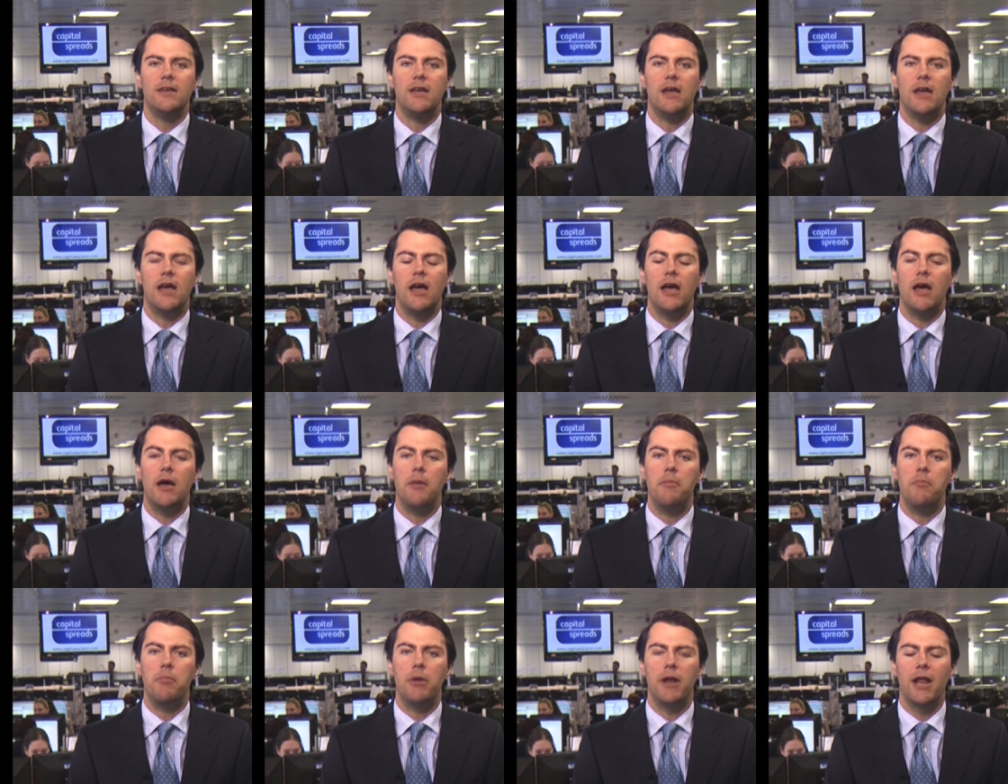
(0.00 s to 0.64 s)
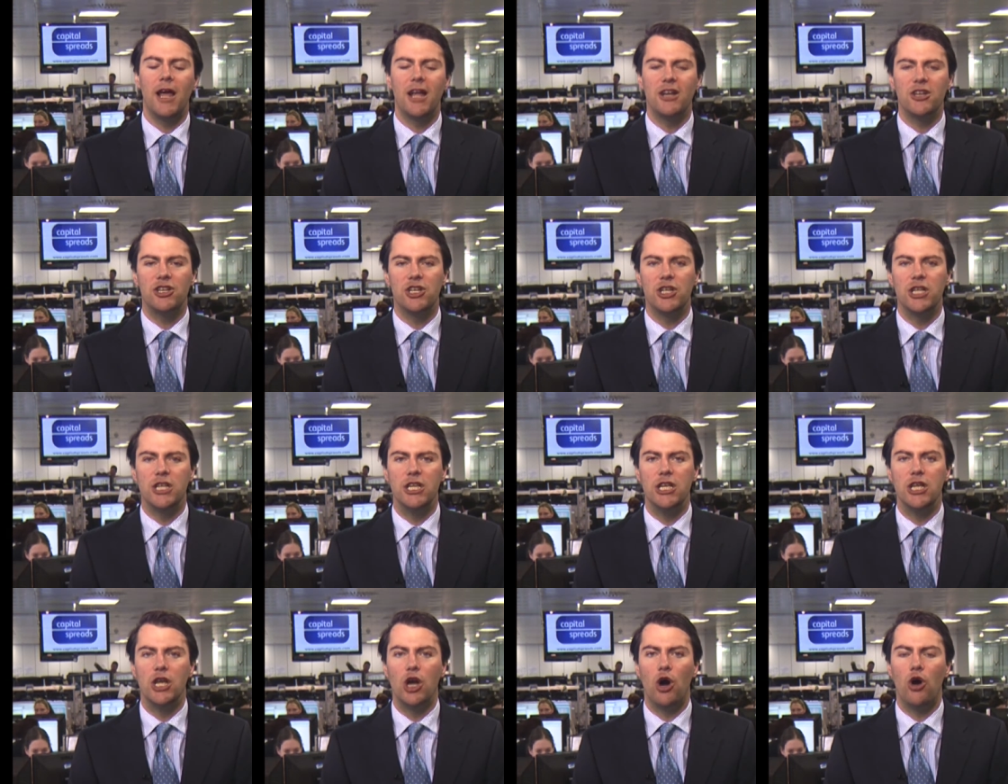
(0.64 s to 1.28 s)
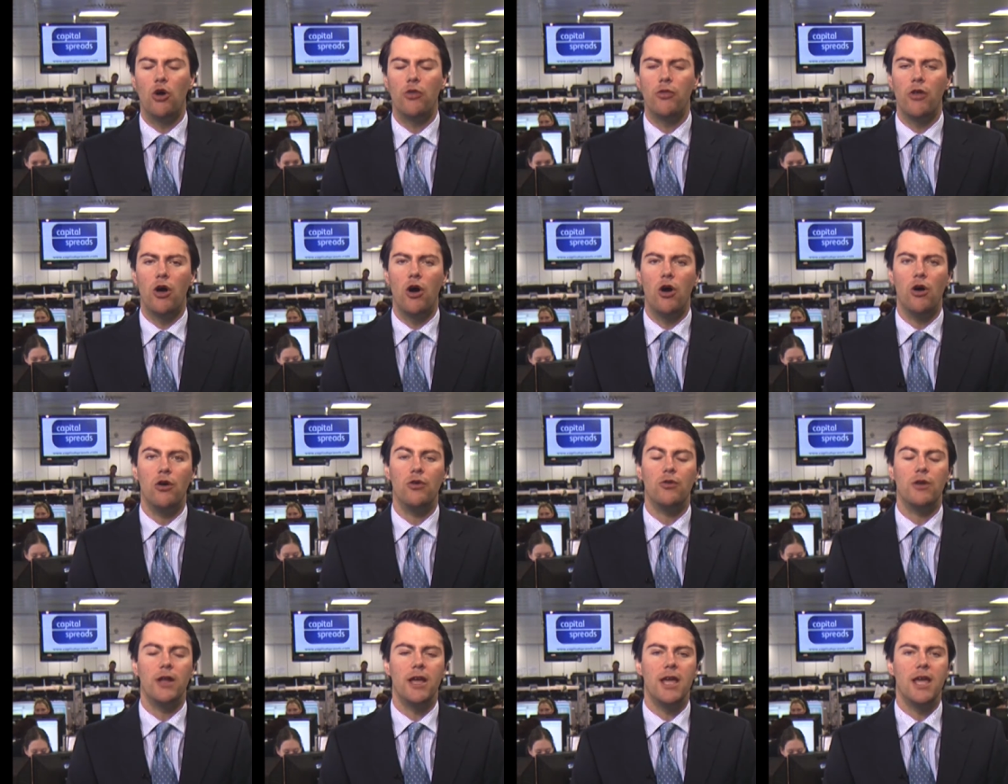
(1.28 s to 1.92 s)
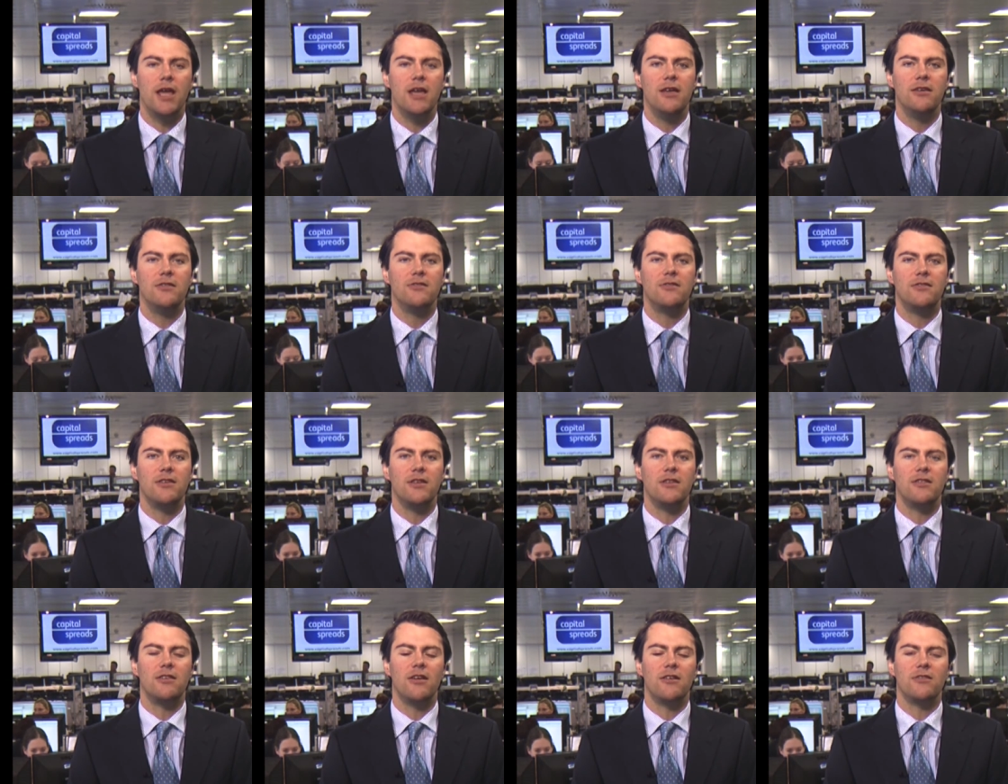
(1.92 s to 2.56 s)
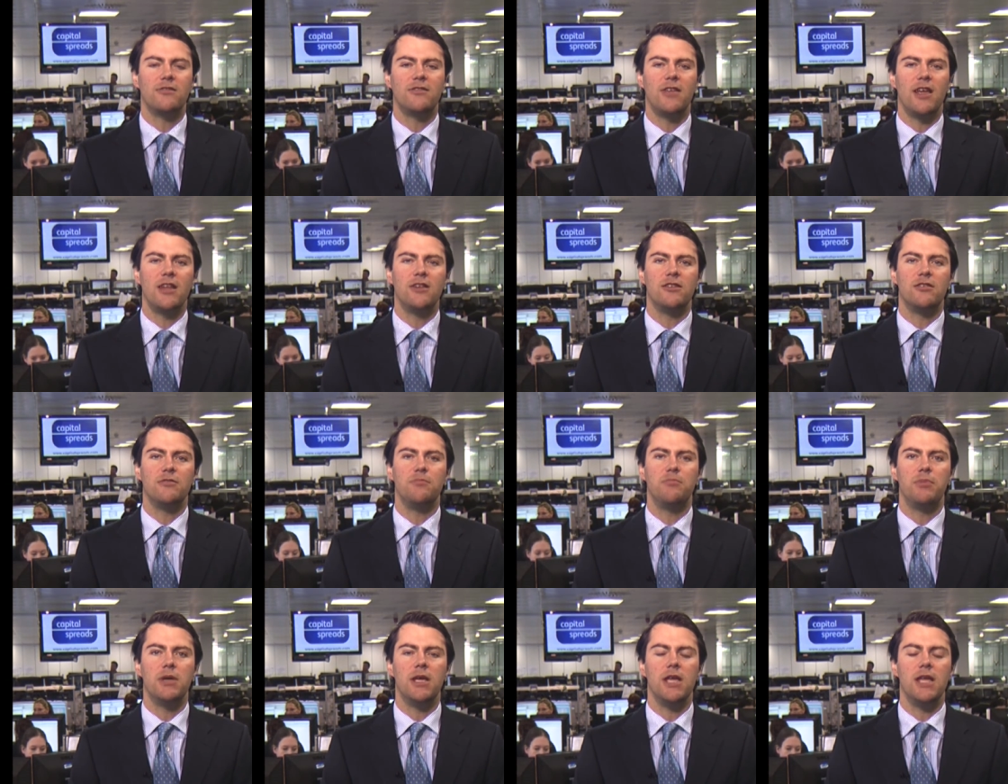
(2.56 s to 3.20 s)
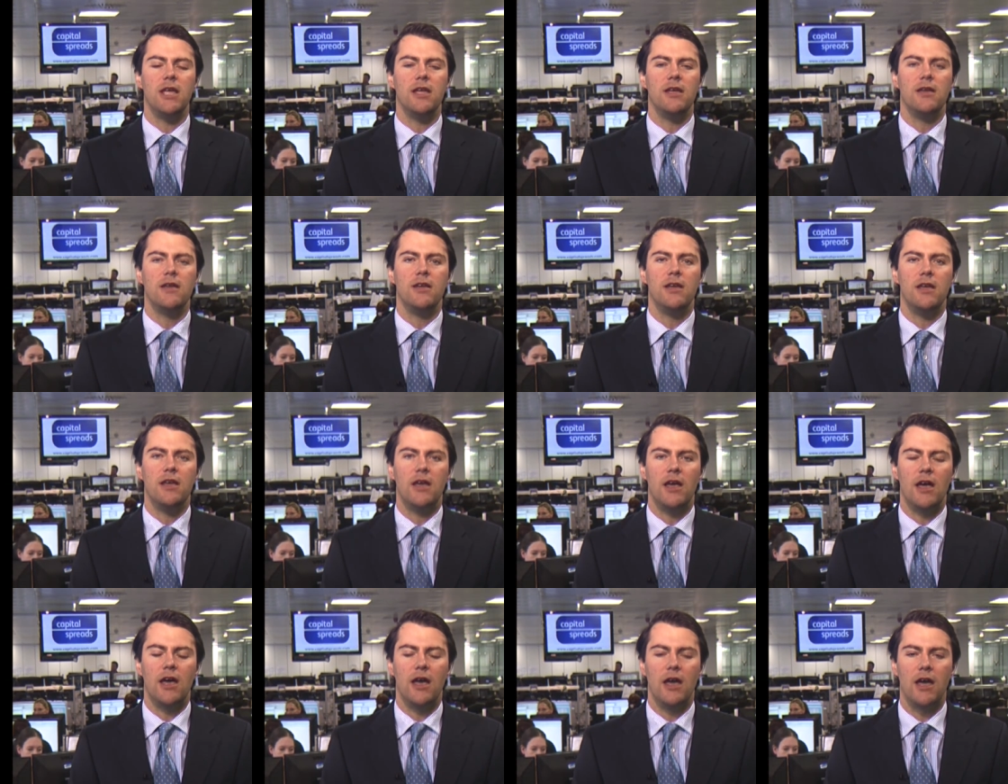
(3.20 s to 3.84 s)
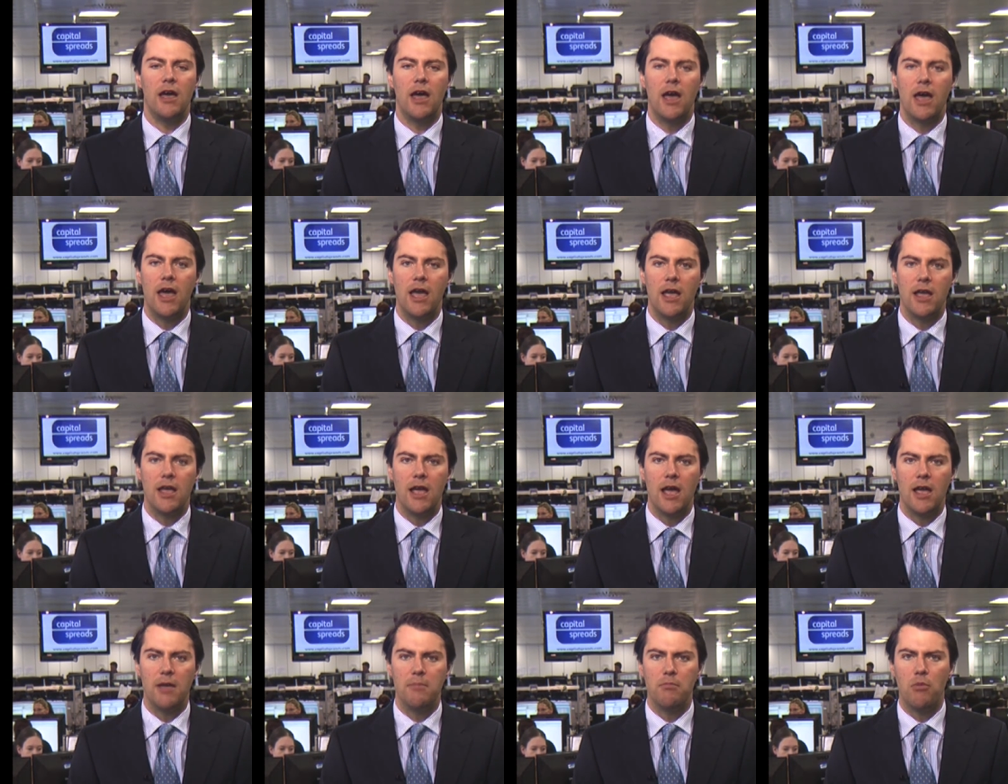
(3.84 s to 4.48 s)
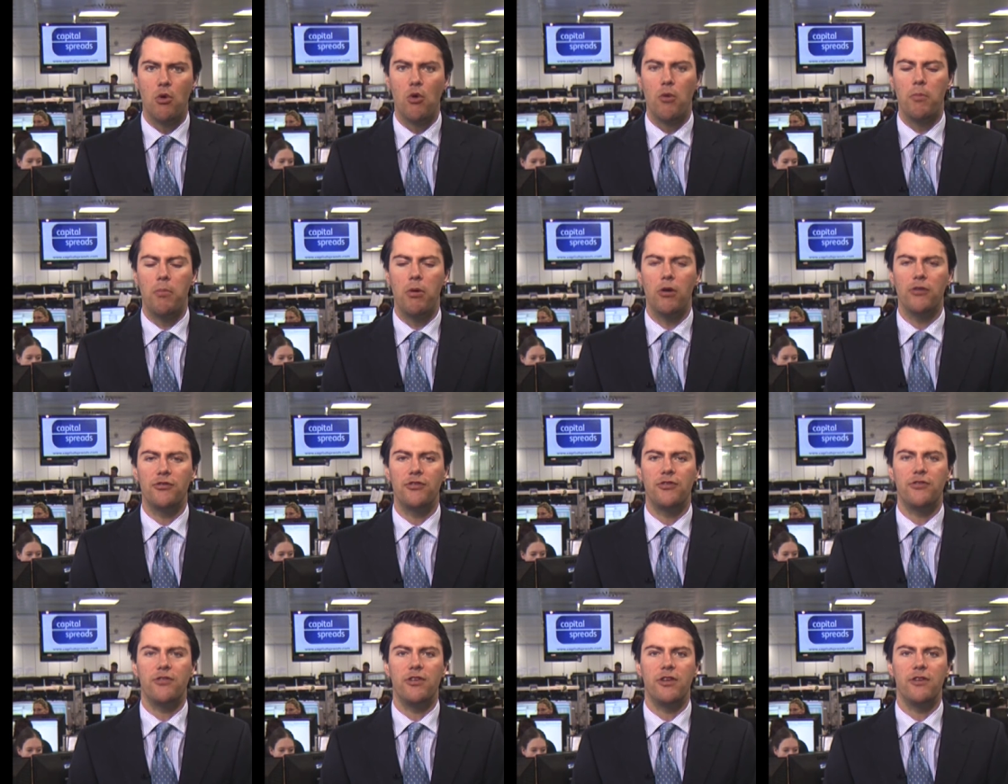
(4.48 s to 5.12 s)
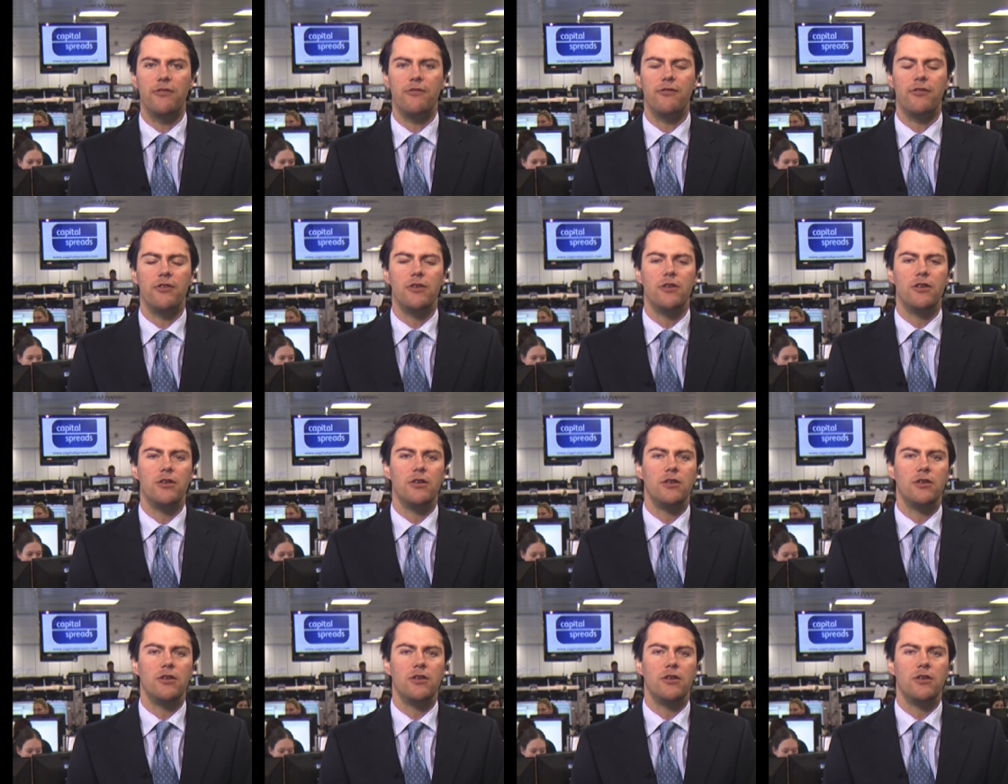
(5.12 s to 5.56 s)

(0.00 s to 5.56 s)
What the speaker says: But actually on the whole it does tend to be a more positive